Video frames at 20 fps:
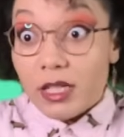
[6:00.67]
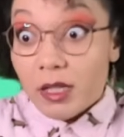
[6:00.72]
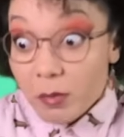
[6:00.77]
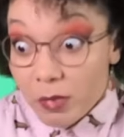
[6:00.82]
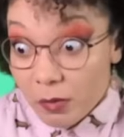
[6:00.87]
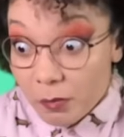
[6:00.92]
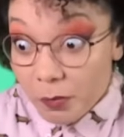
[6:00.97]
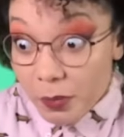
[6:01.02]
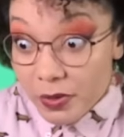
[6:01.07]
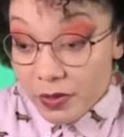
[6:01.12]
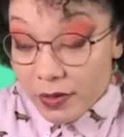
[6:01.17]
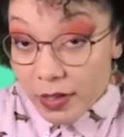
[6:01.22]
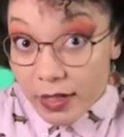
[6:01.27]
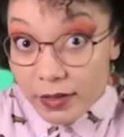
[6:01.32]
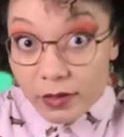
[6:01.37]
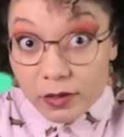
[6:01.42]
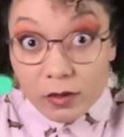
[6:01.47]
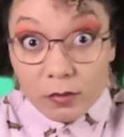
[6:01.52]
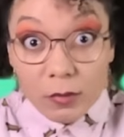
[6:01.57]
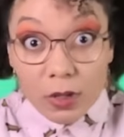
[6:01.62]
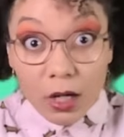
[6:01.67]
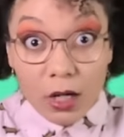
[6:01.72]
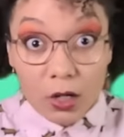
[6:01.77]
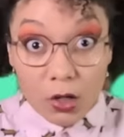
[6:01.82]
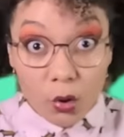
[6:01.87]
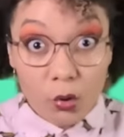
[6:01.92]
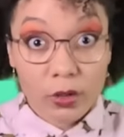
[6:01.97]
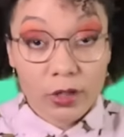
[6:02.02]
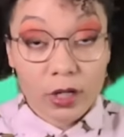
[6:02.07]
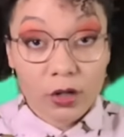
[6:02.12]
demon possess a
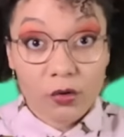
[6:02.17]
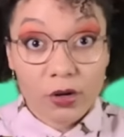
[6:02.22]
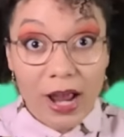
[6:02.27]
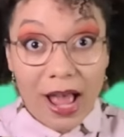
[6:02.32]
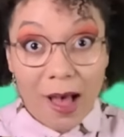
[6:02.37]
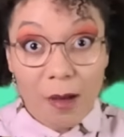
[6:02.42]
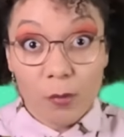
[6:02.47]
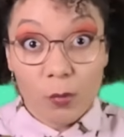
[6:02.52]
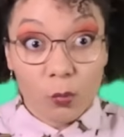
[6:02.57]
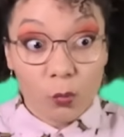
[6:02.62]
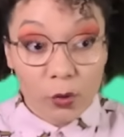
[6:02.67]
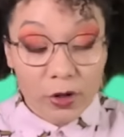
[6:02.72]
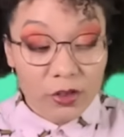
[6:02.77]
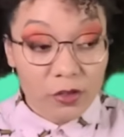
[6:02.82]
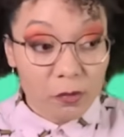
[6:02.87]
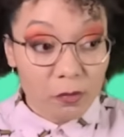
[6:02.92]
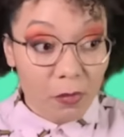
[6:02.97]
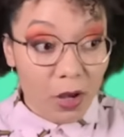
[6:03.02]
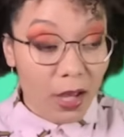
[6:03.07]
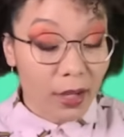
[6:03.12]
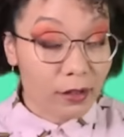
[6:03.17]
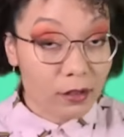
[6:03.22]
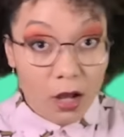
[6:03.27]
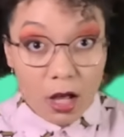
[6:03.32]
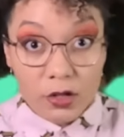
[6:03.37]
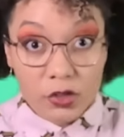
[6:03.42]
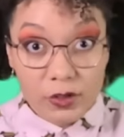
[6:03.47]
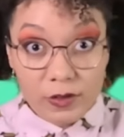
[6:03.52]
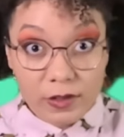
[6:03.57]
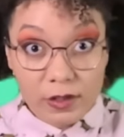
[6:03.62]
coconut crab with my
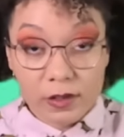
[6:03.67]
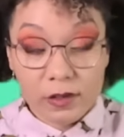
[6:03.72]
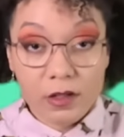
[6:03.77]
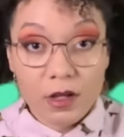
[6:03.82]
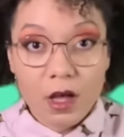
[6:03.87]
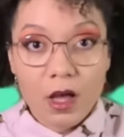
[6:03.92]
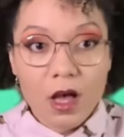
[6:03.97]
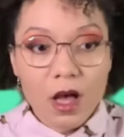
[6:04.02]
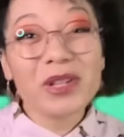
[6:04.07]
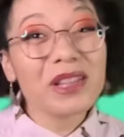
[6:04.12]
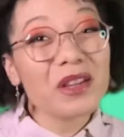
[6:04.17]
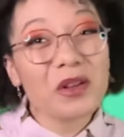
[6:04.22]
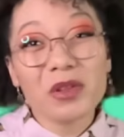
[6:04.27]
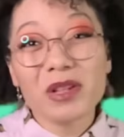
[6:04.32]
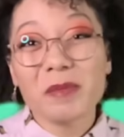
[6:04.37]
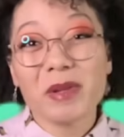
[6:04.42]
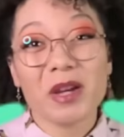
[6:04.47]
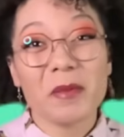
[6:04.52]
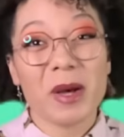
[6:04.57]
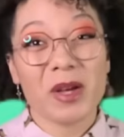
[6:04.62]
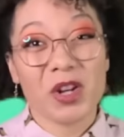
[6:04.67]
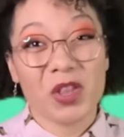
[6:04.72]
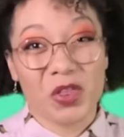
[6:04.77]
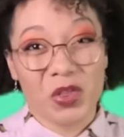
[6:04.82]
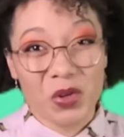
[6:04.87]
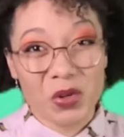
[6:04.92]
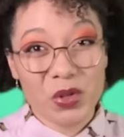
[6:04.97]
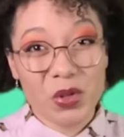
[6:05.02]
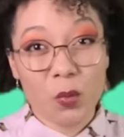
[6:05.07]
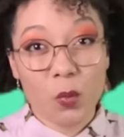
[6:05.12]
consciousness, I'd really only be about a
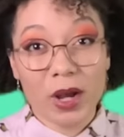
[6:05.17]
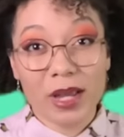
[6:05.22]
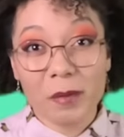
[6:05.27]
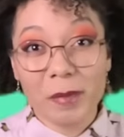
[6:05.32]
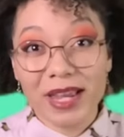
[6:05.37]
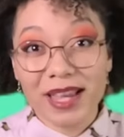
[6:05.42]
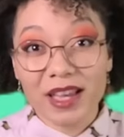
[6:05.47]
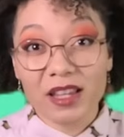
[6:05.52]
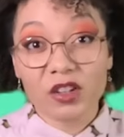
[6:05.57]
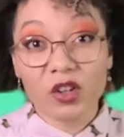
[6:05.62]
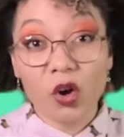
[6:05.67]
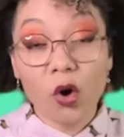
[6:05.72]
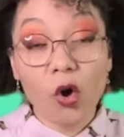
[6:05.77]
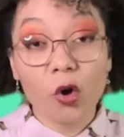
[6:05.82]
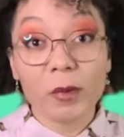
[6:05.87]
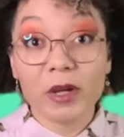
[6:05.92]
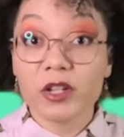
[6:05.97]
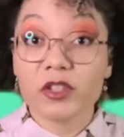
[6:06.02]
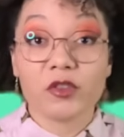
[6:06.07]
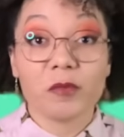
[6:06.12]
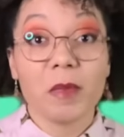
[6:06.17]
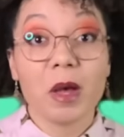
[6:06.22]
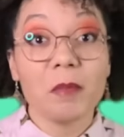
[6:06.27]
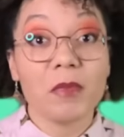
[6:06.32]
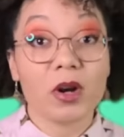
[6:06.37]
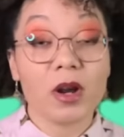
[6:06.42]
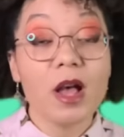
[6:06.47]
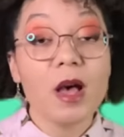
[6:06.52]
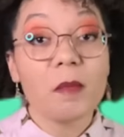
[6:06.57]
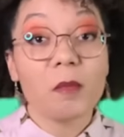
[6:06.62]
third of the way to my end goal. Because
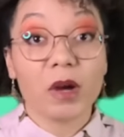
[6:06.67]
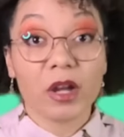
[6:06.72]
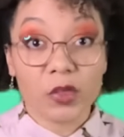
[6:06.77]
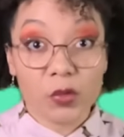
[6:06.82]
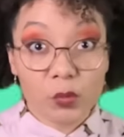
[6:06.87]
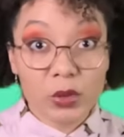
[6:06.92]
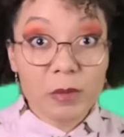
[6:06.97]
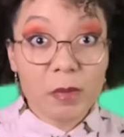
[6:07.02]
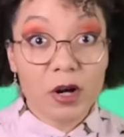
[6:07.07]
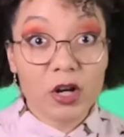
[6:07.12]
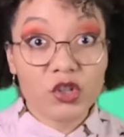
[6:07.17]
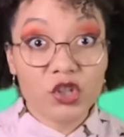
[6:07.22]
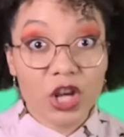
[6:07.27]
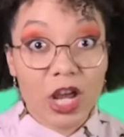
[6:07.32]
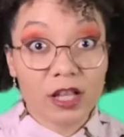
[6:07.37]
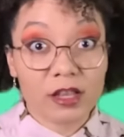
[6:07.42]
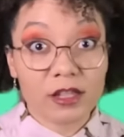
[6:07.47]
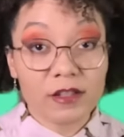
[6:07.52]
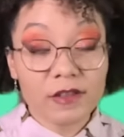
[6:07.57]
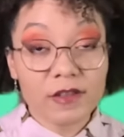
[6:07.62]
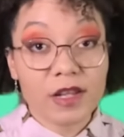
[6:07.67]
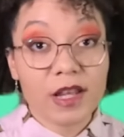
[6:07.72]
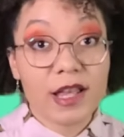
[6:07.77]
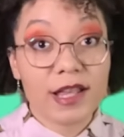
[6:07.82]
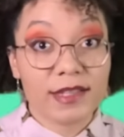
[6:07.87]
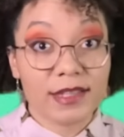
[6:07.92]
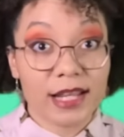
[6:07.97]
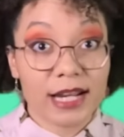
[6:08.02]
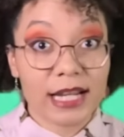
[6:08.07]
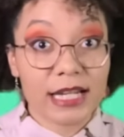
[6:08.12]
remember, my three part checklist
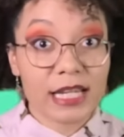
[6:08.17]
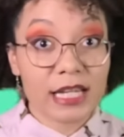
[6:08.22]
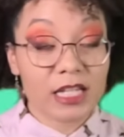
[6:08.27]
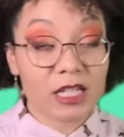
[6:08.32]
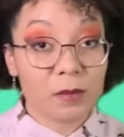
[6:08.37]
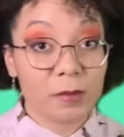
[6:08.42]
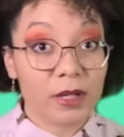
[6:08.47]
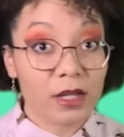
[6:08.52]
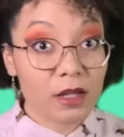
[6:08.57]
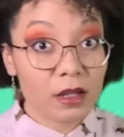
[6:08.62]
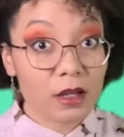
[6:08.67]
is that I need to